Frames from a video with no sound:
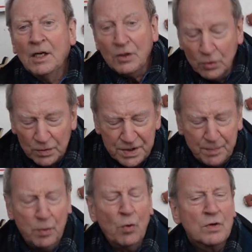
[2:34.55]
Your
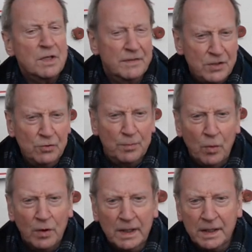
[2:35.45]
support of a new
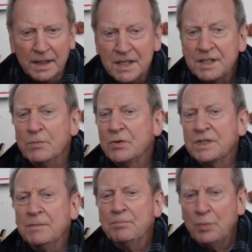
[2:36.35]
boiler is the
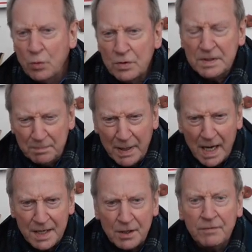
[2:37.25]
most important
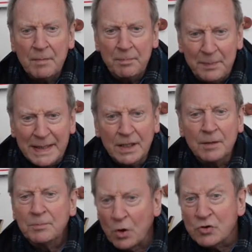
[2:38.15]
part of a
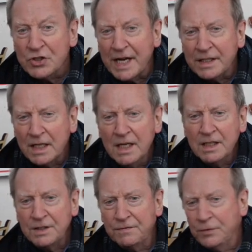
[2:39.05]
bigger project
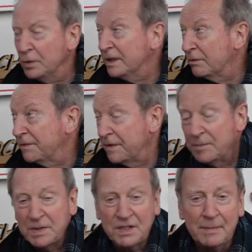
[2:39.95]
to fully
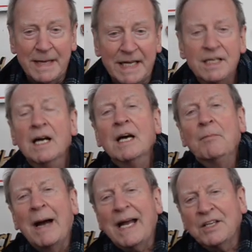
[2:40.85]
refurbish the Maid
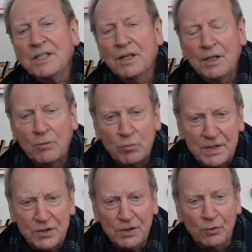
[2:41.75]
back to her
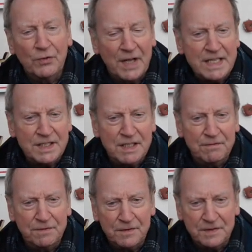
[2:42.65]
original
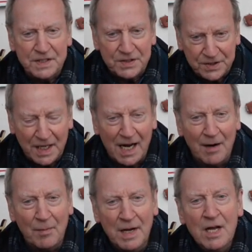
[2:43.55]
1950s
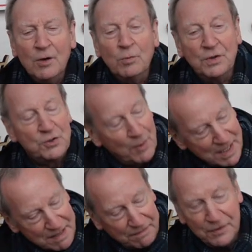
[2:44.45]
charm with
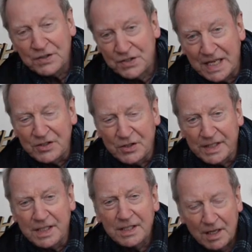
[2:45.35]
21st
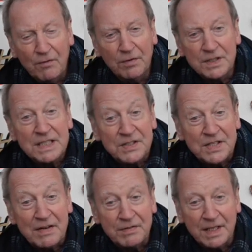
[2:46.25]
century comfort and
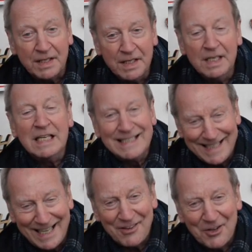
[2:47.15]
safety.
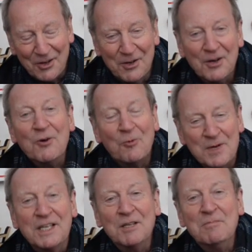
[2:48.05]
Together,
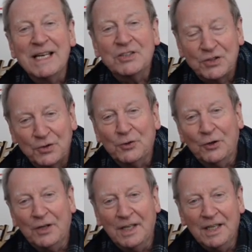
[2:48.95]
we can make sure